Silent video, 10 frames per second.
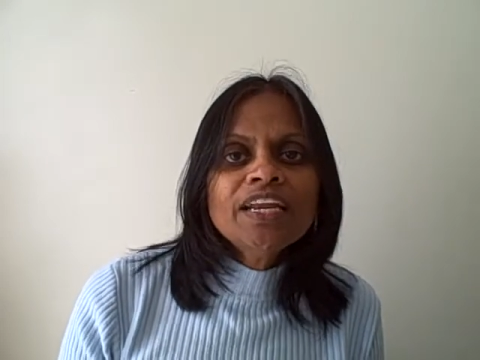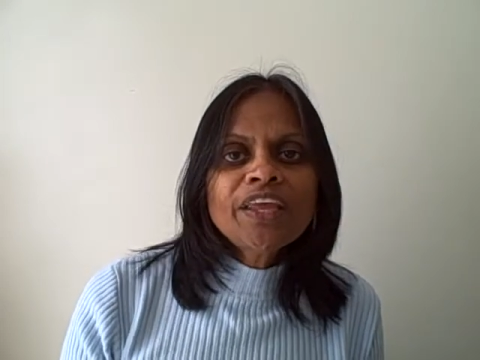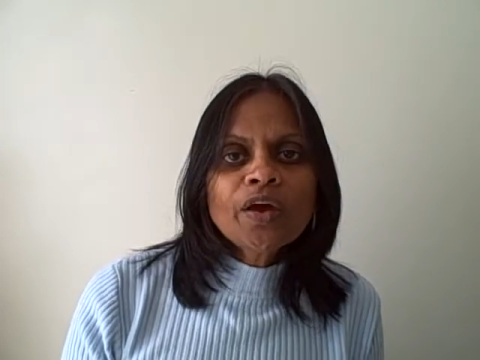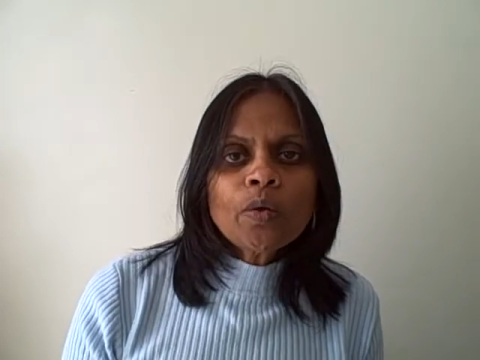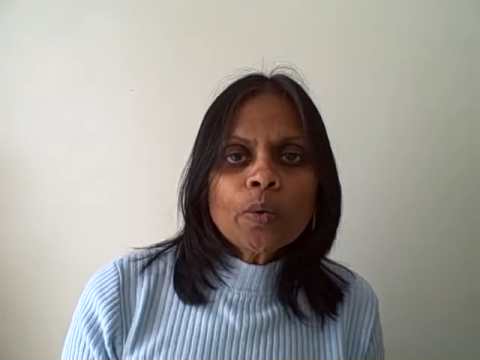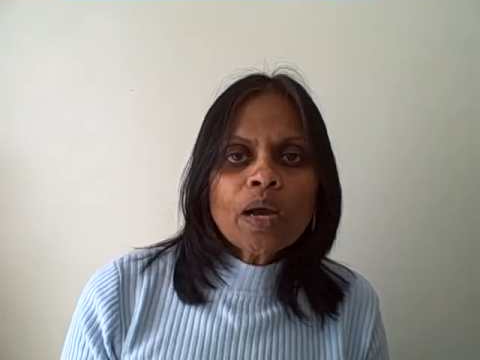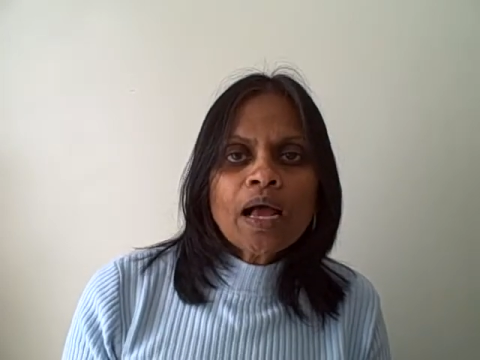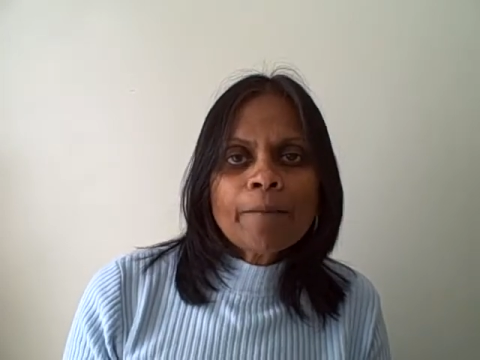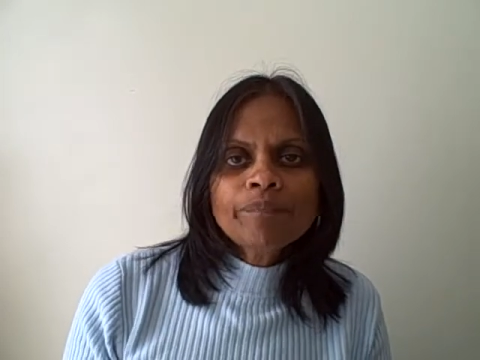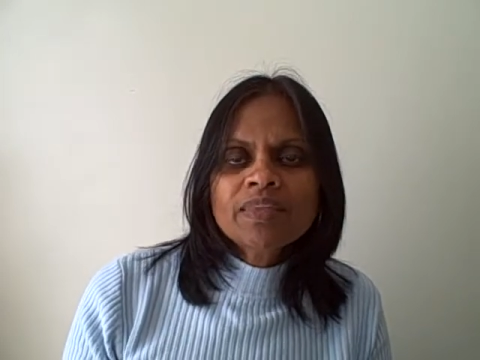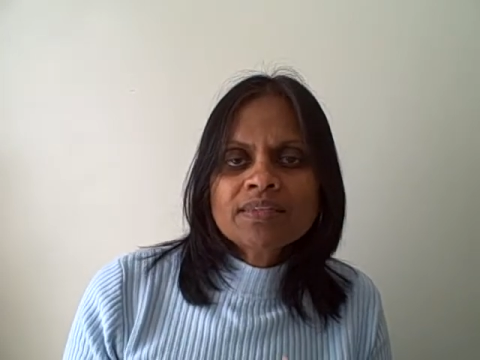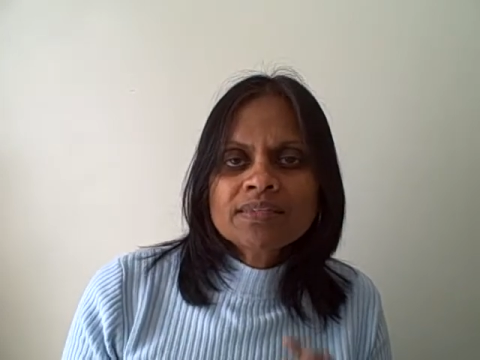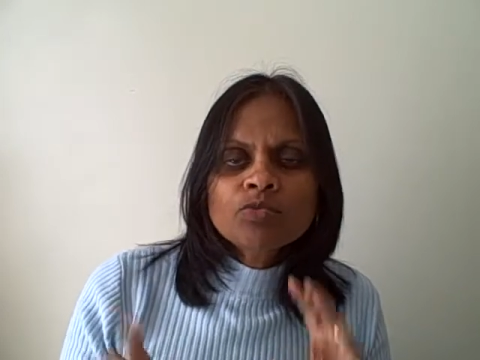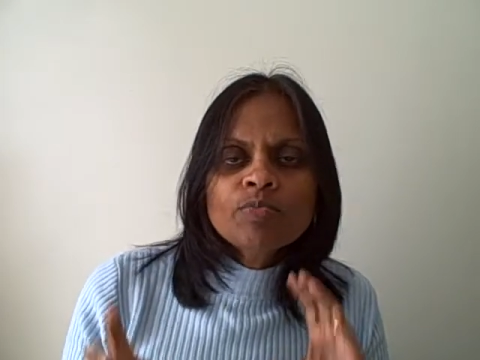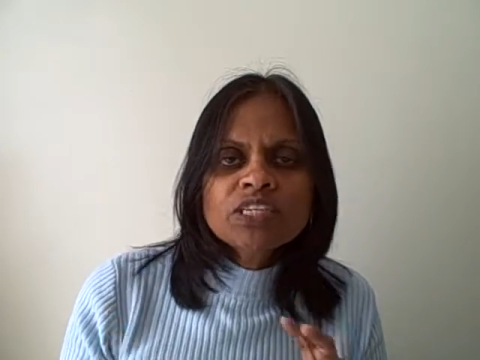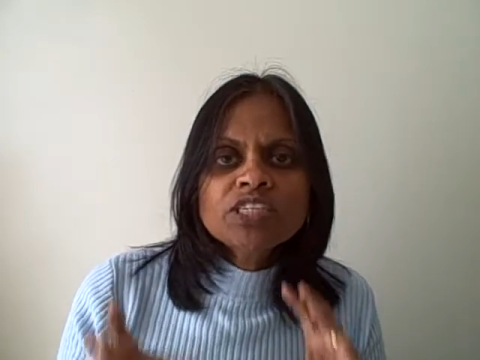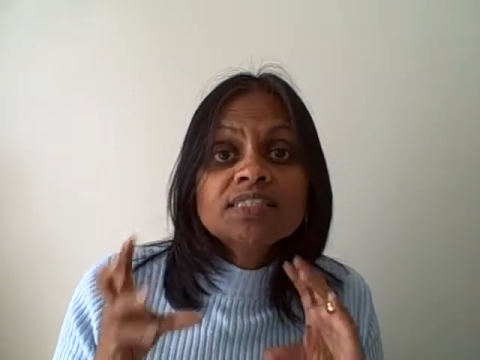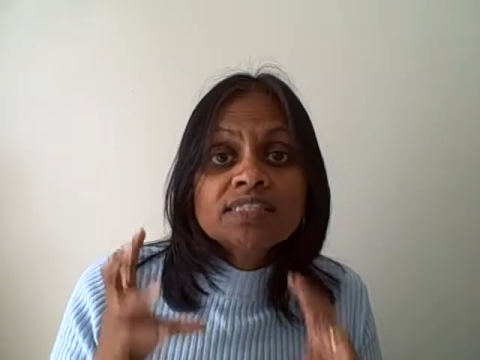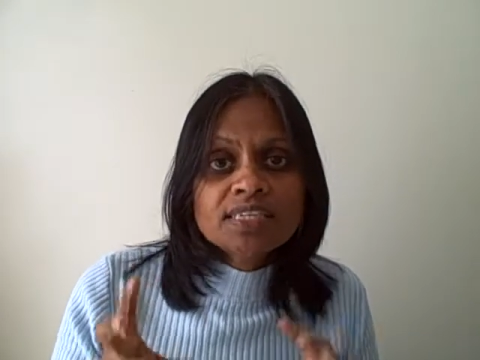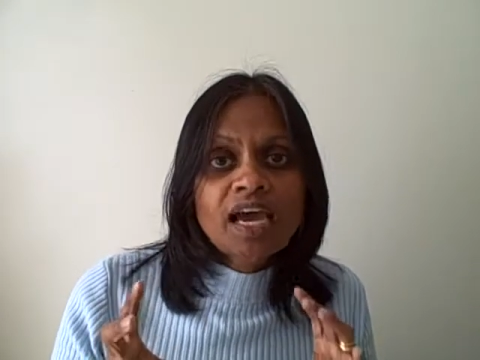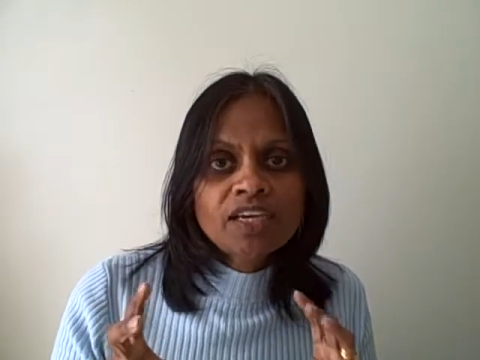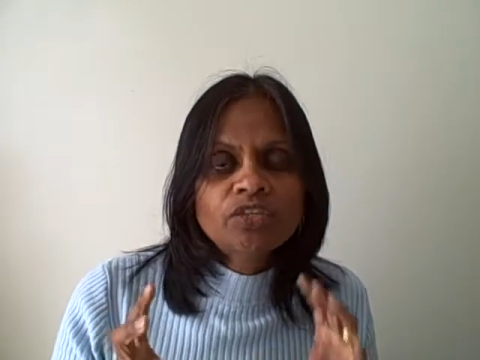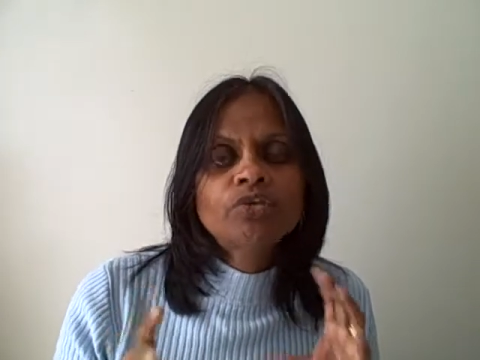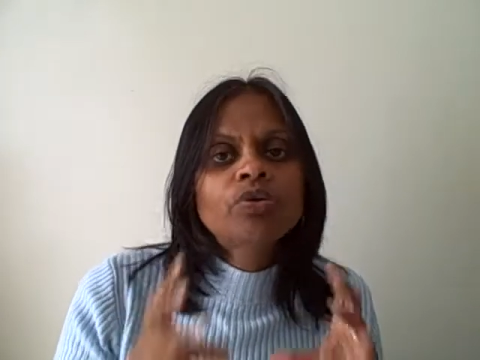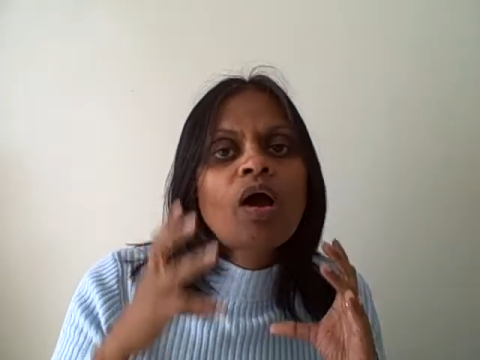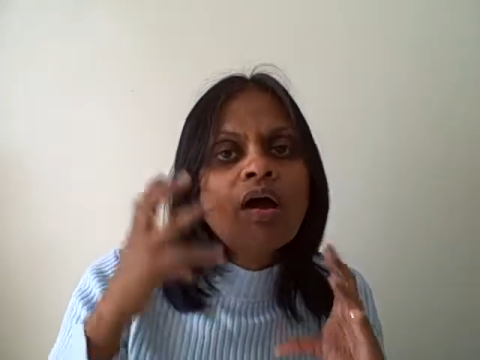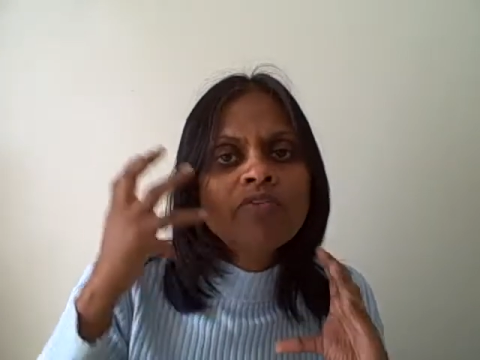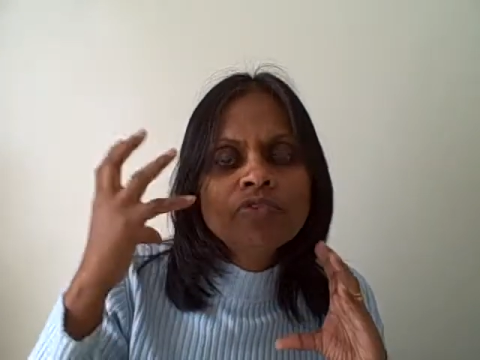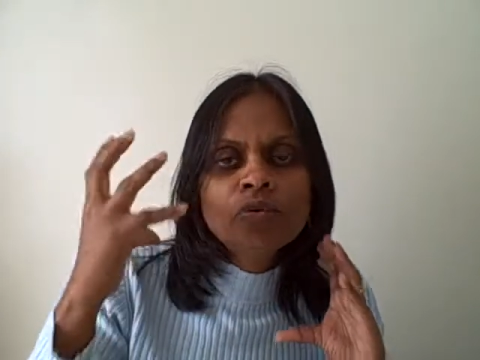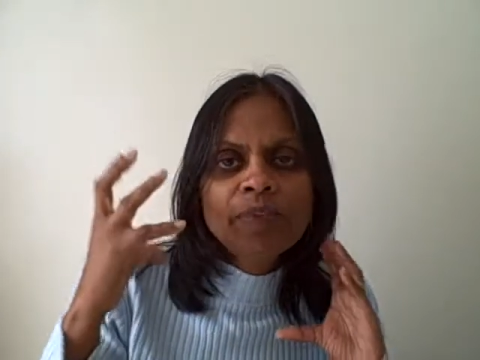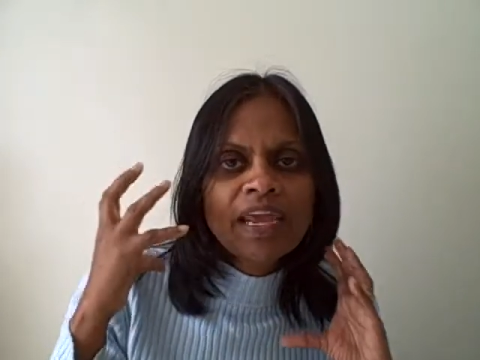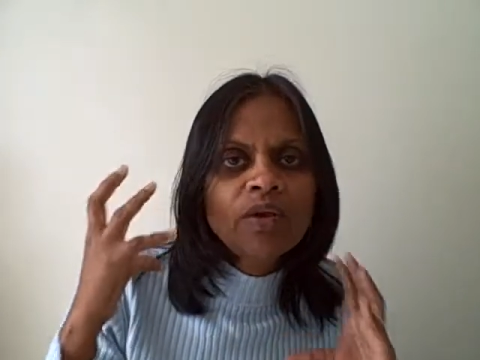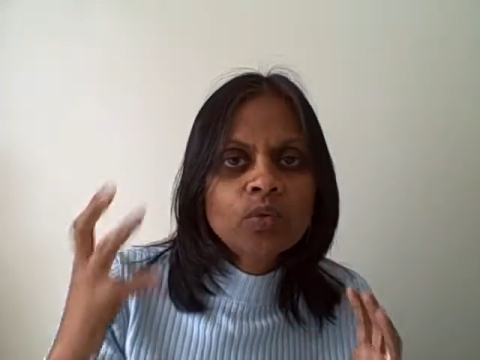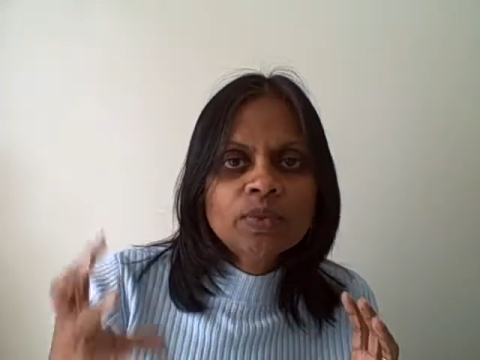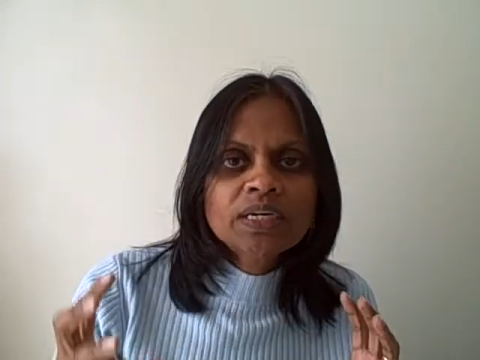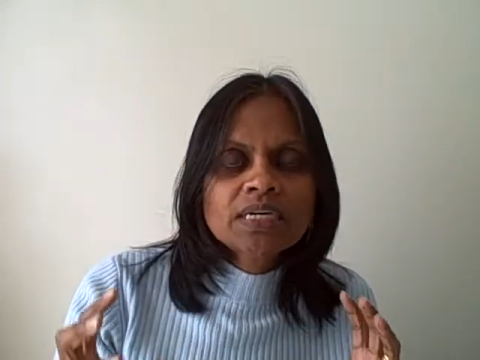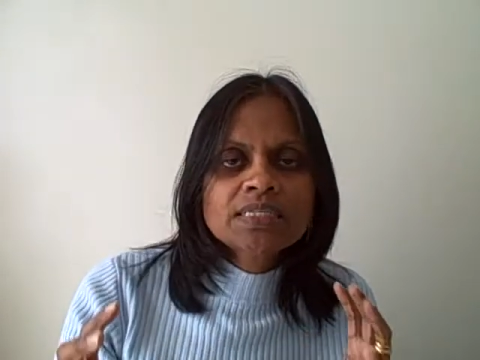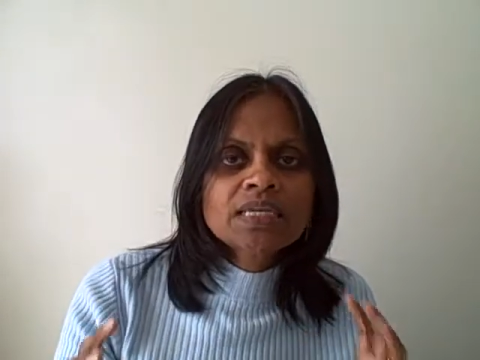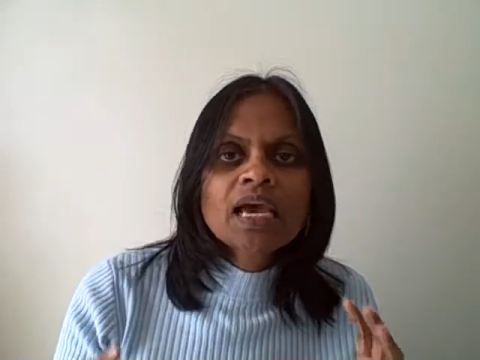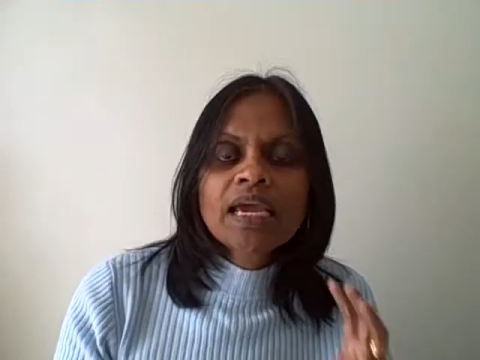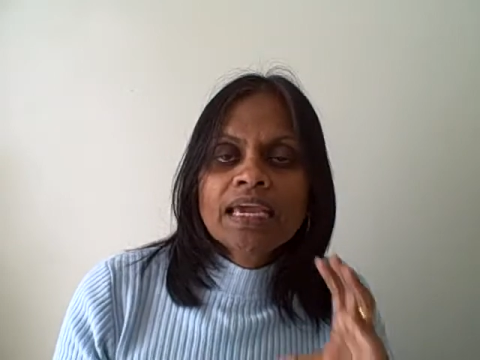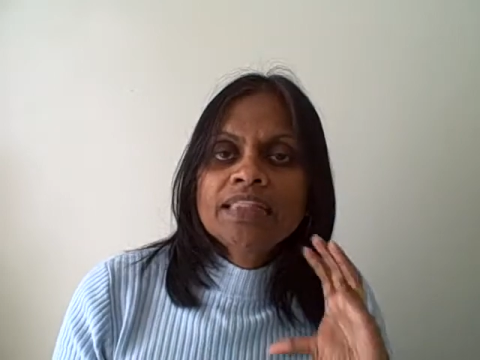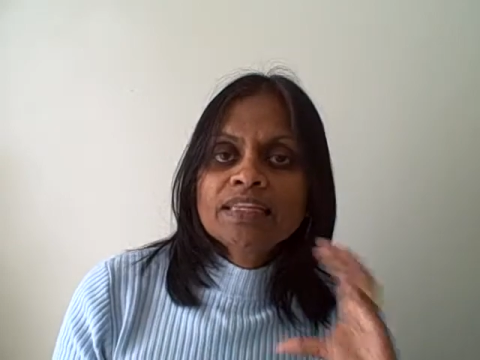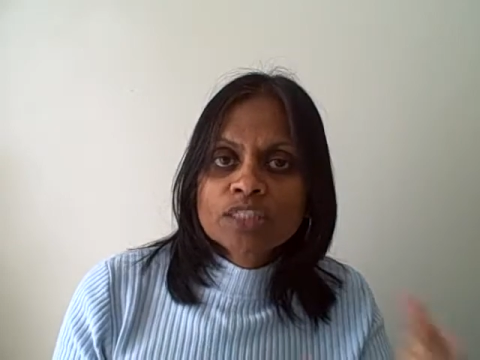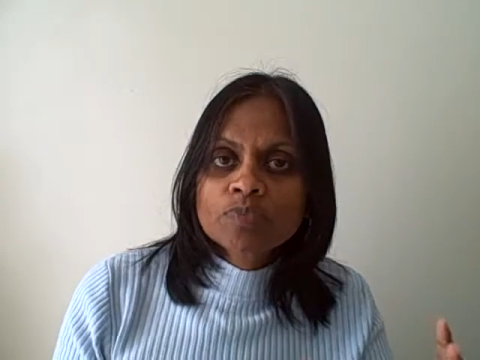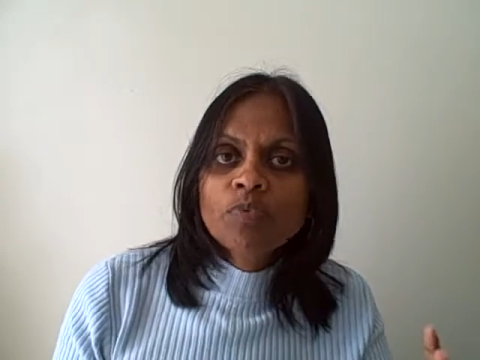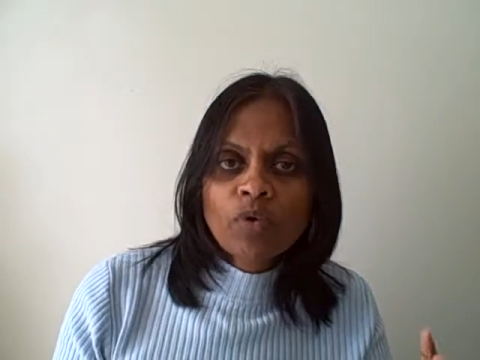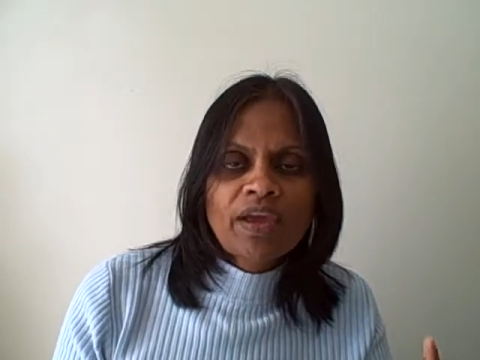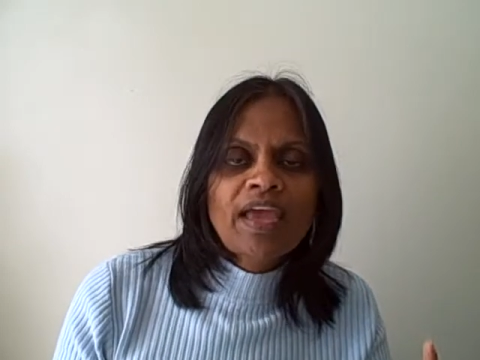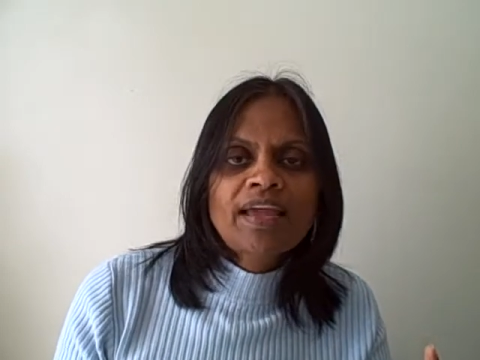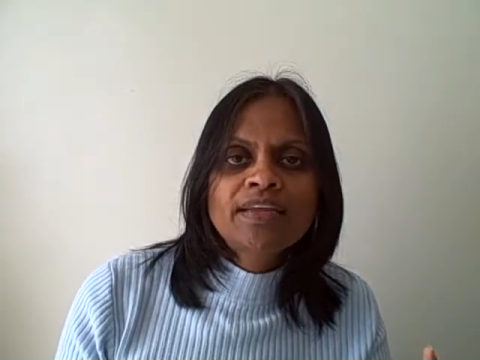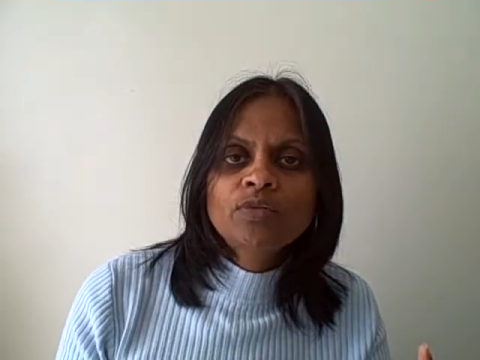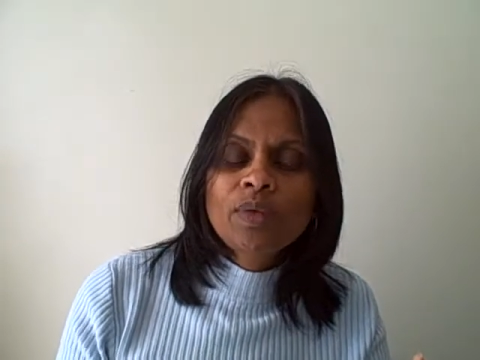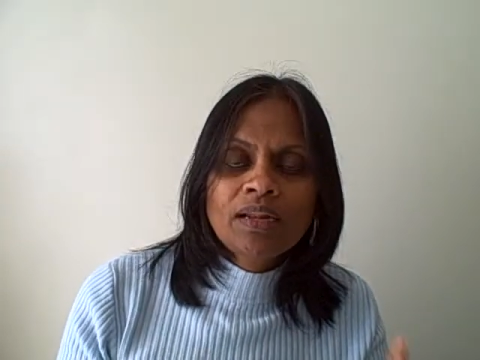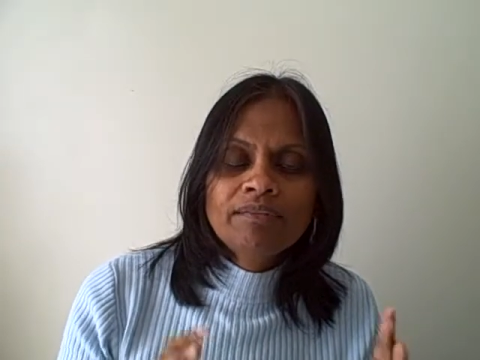Now there's so much insight onto how your brain works in this book, and